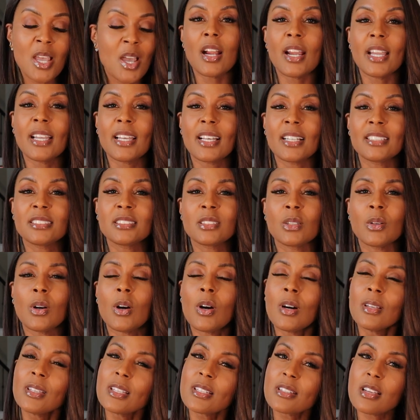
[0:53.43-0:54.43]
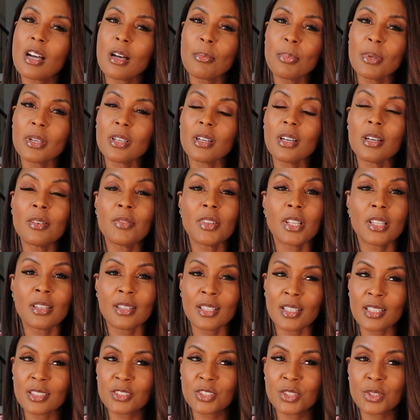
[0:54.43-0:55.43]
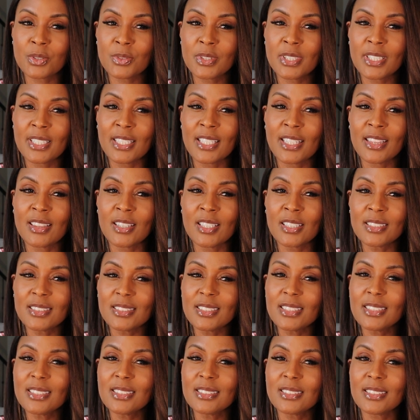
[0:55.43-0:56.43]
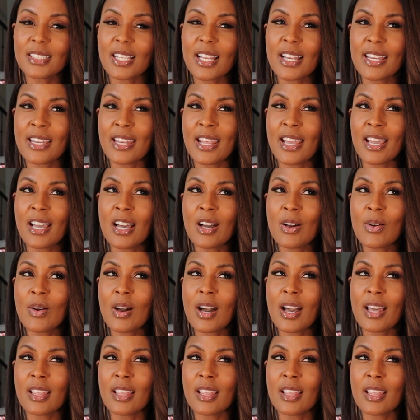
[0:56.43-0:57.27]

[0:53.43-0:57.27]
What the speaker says: All right, guys, so on the topic of luxury, this is now,